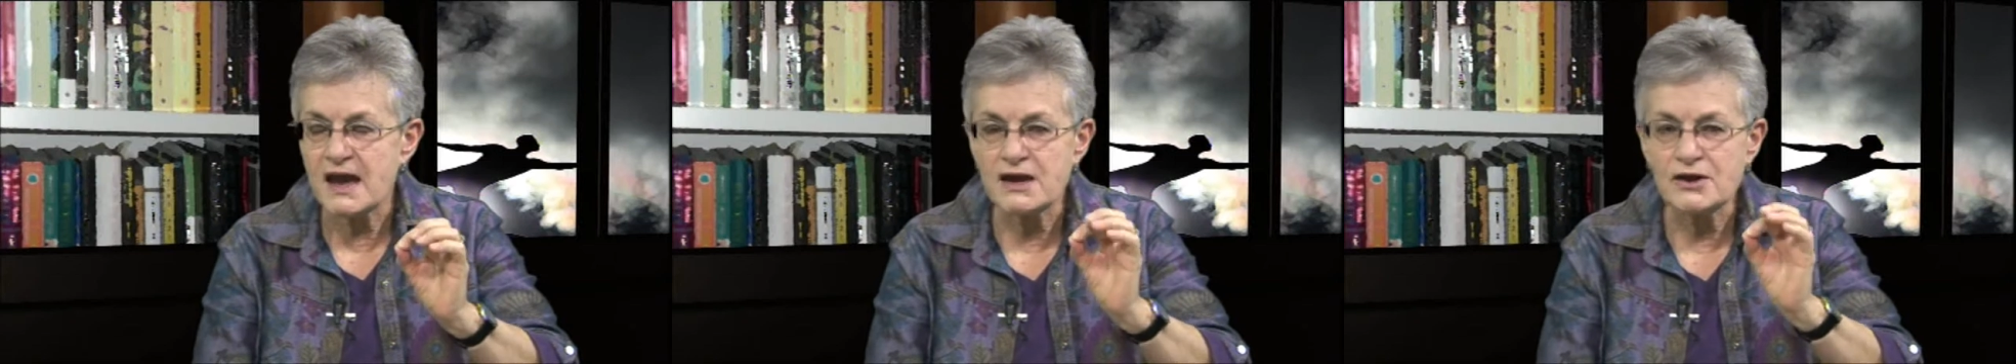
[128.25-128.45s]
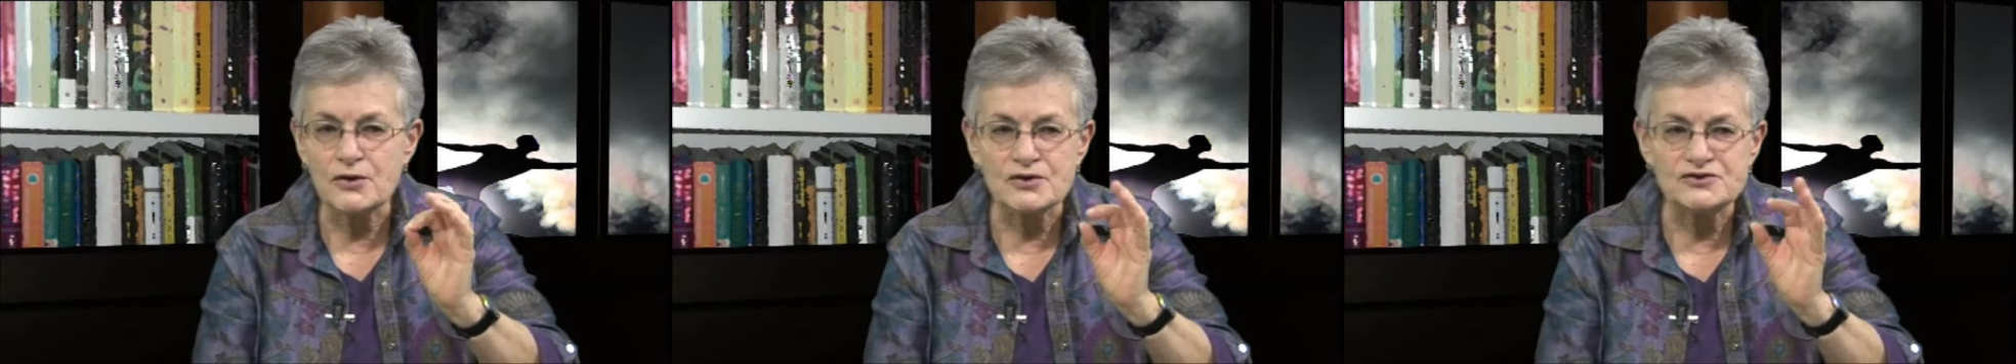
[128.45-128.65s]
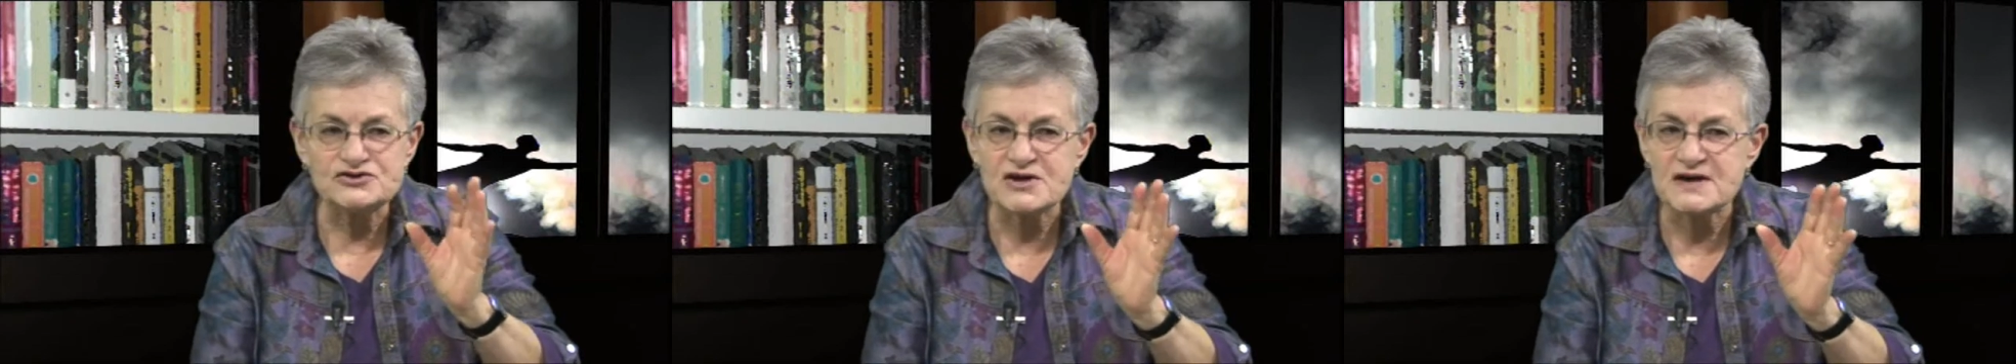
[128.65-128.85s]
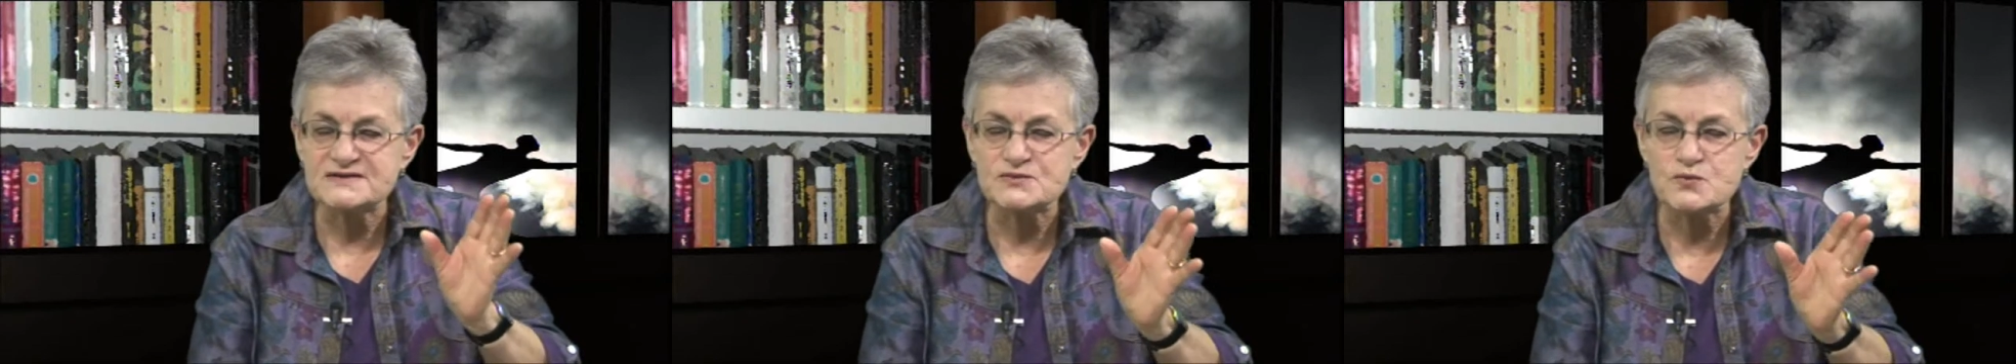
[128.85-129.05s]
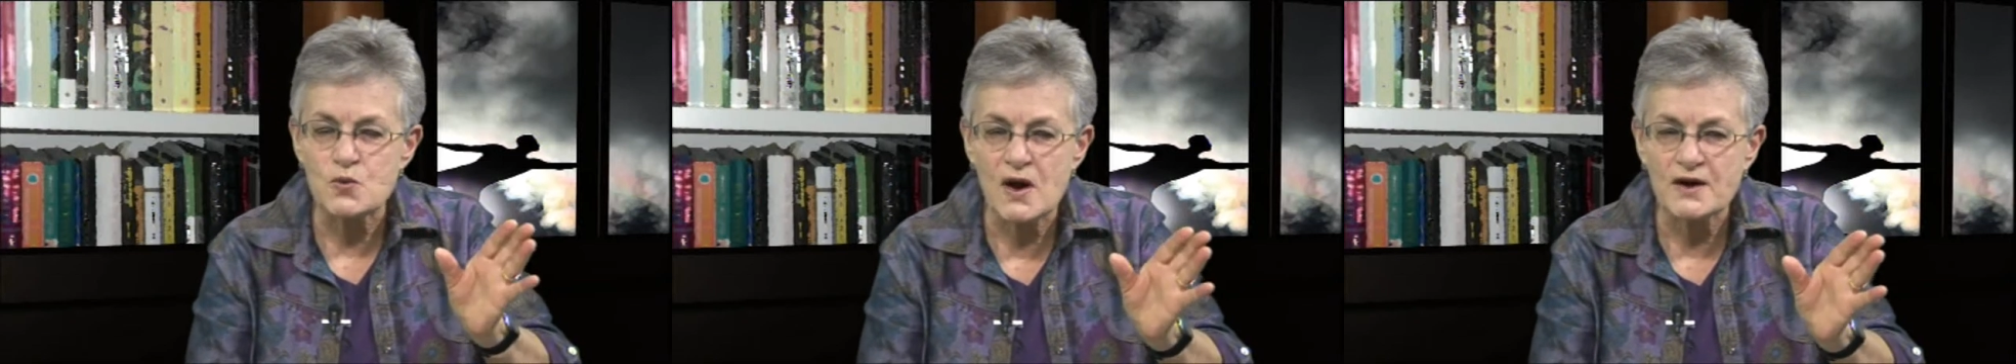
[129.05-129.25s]
You know,
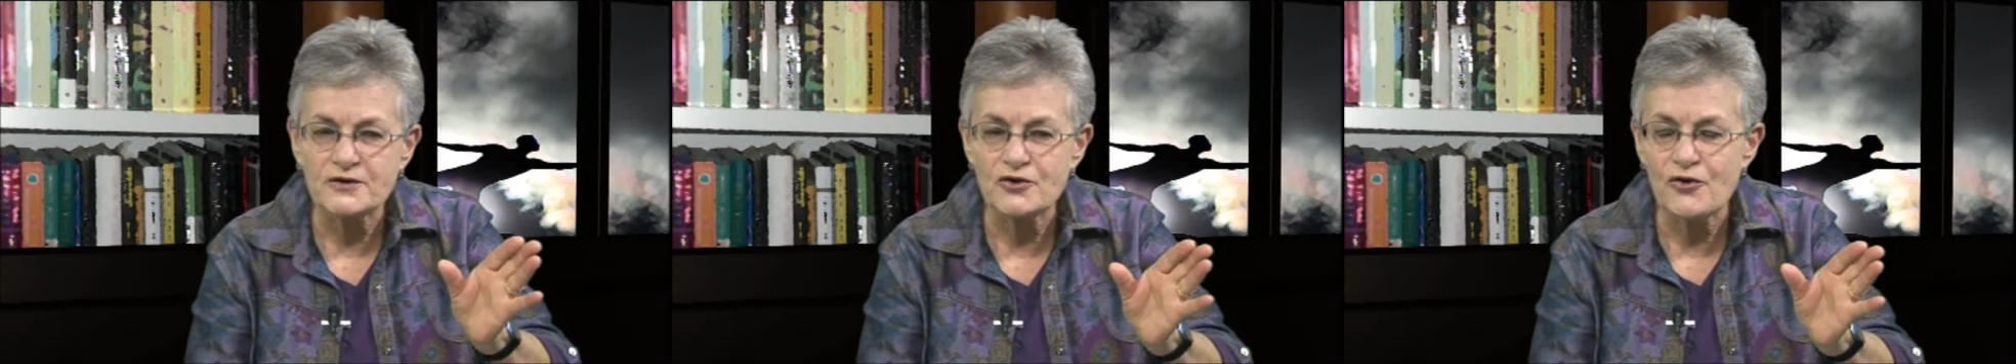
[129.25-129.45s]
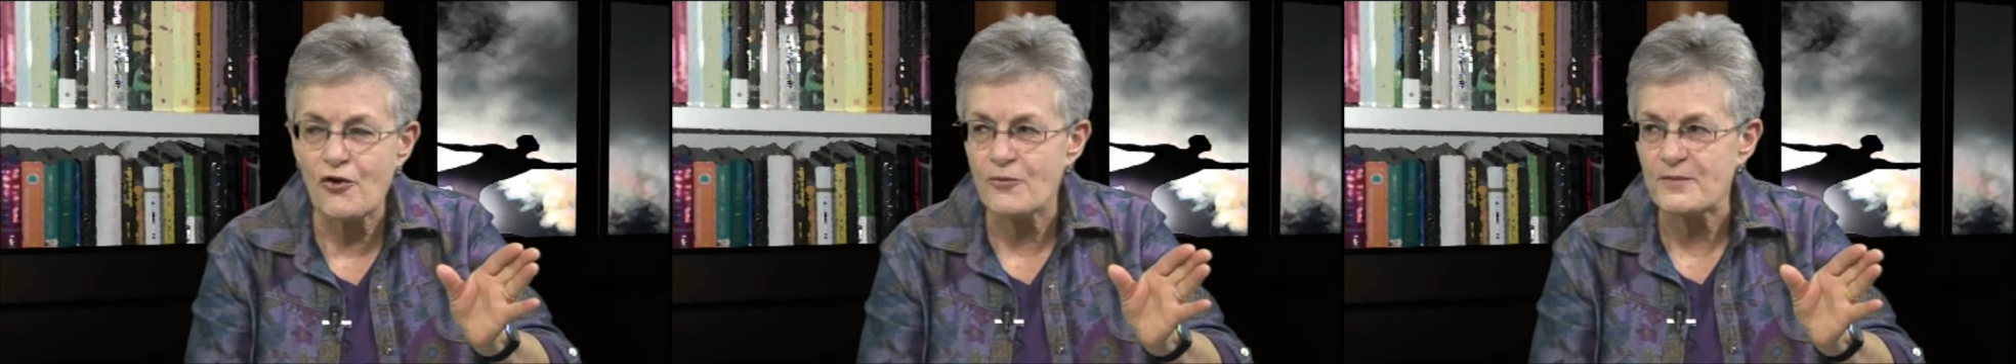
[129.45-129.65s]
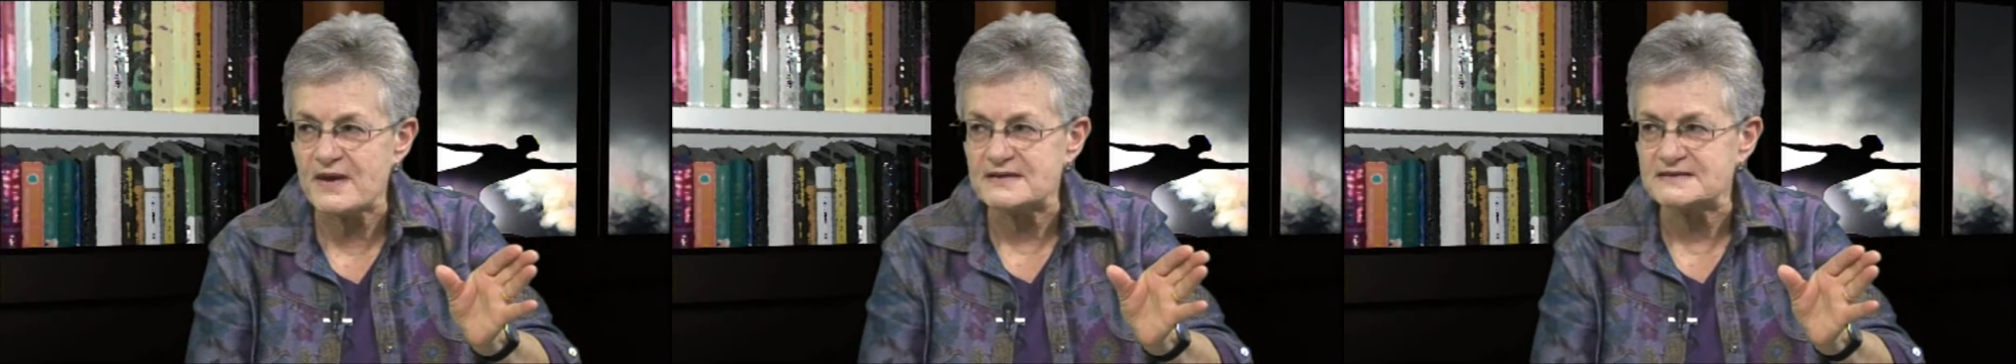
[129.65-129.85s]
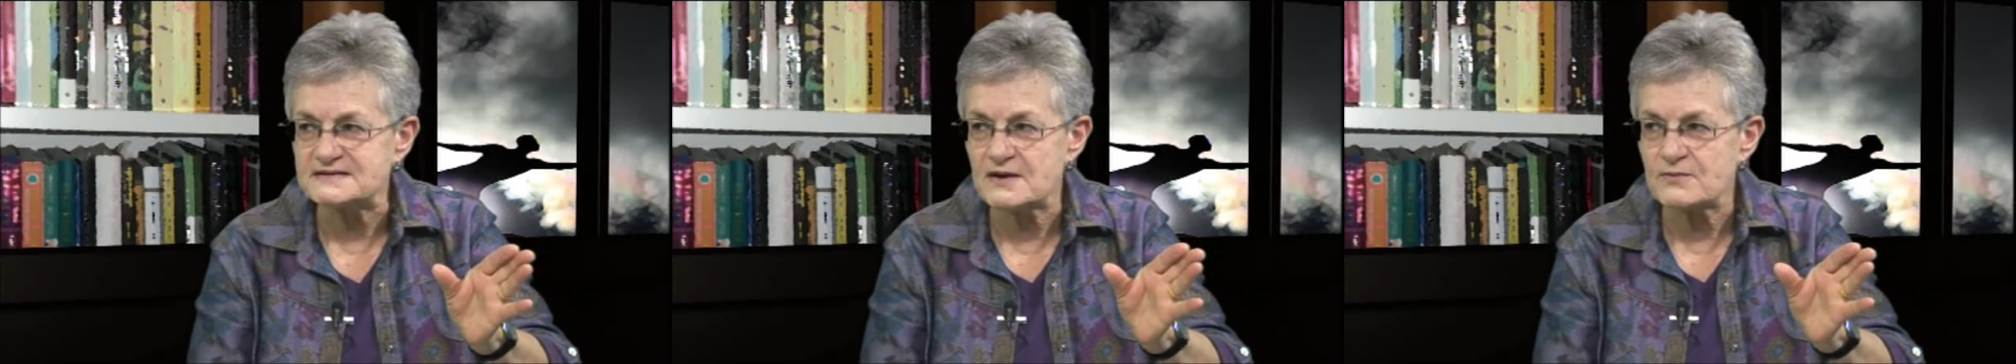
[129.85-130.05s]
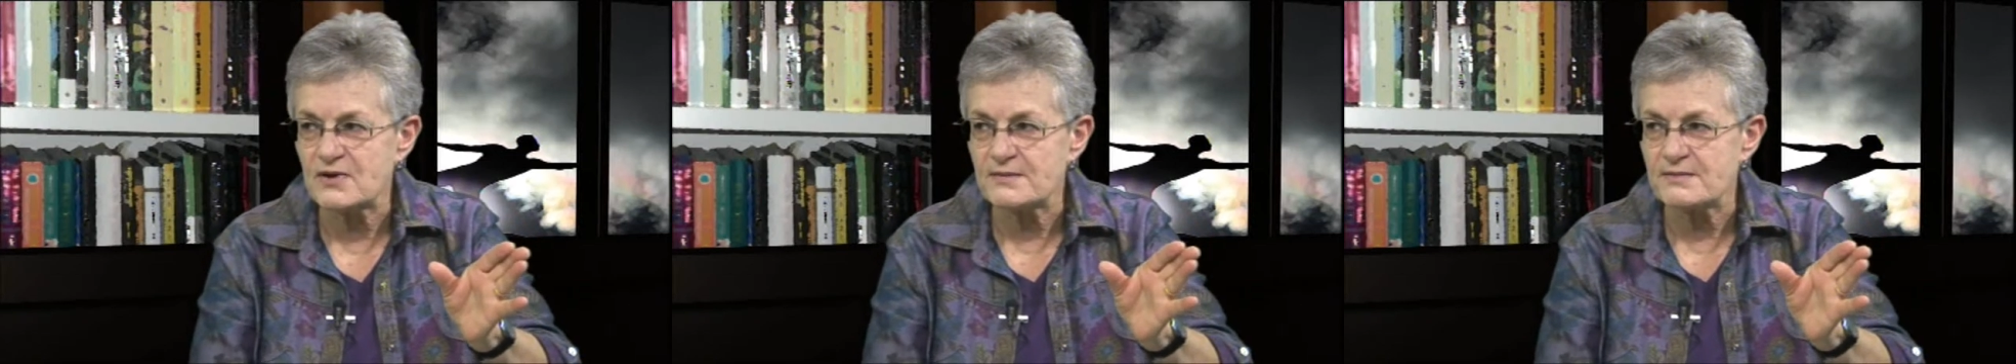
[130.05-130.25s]
just one comment
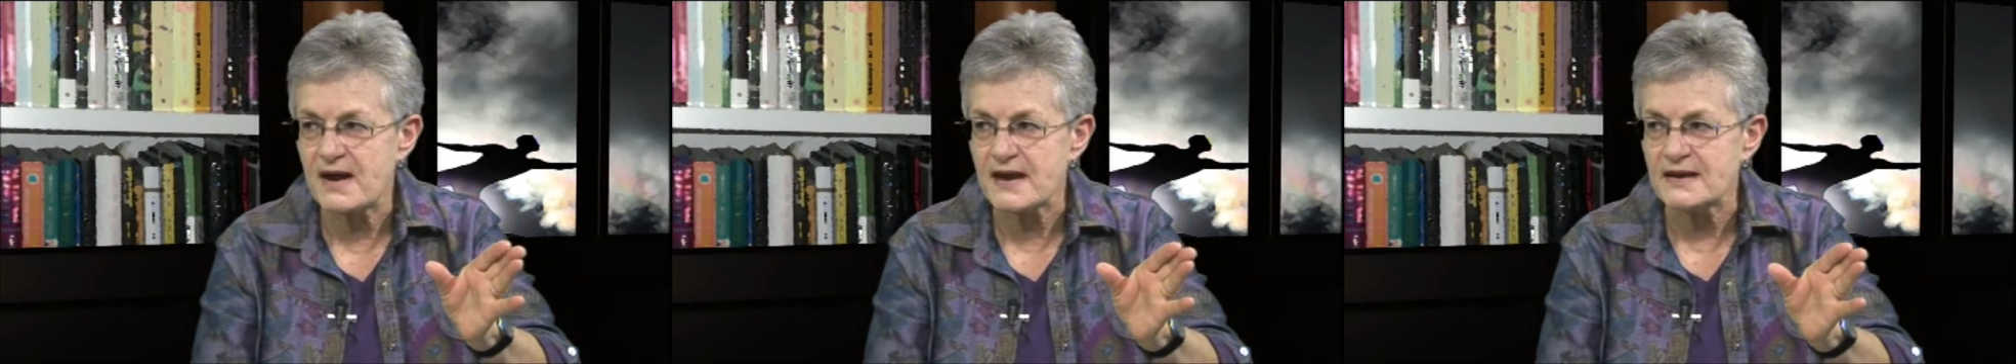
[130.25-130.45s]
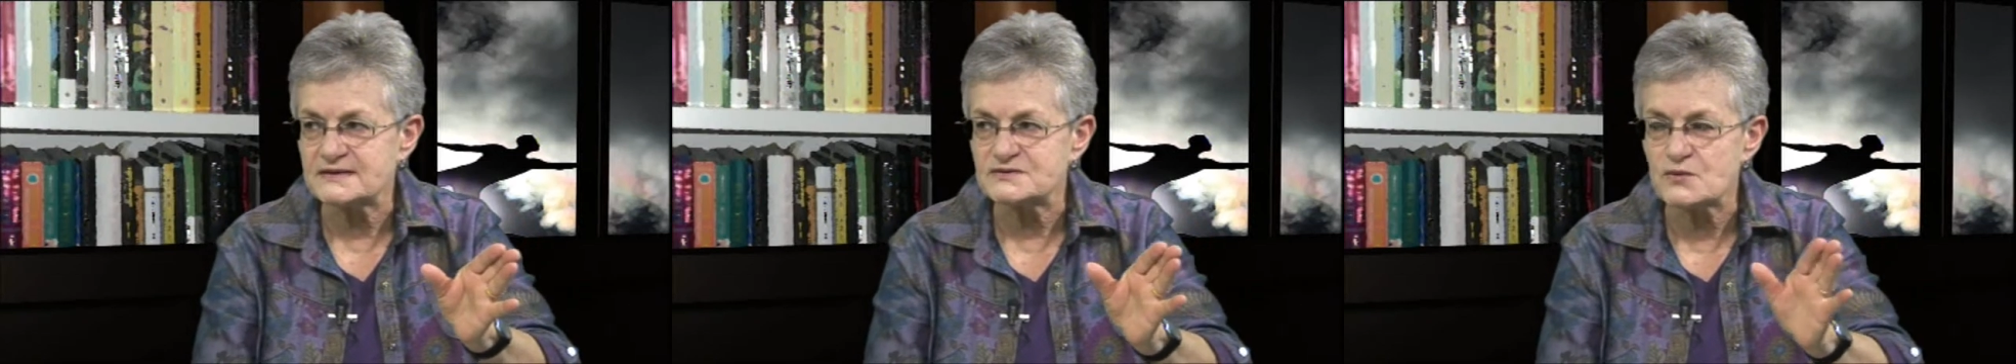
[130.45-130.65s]
someone makes,